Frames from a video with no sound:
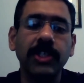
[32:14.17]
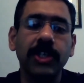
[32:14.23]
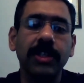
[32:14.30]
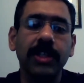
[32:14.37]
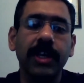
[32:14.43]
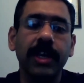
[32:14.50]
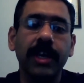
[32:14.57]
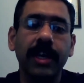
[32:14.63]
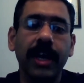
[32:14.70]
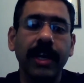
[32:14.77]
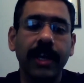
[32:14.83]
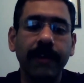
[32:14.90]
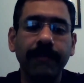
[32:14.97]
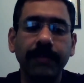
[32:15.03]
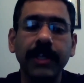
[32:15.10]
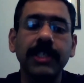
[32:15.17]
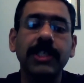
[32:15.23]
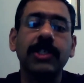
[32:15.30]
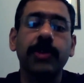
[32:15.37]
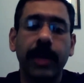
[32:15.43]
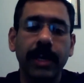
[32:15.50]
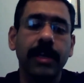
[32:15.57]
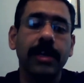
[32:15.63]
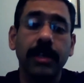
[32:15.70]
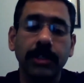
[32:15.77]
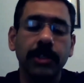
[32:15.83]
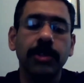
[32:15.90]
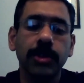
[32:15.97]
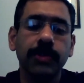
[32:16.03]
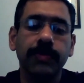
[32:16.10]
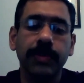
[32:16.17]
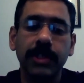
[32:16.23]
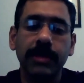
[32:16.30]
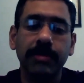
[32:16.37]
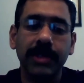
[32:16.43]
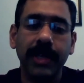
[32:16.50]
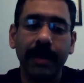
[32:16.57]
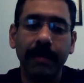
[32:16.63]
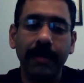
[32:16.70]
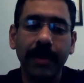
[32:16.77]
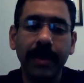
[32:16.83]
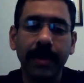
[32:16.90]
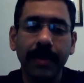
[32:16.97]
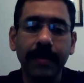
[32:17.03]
pitch in there, and if this trend continues for some time.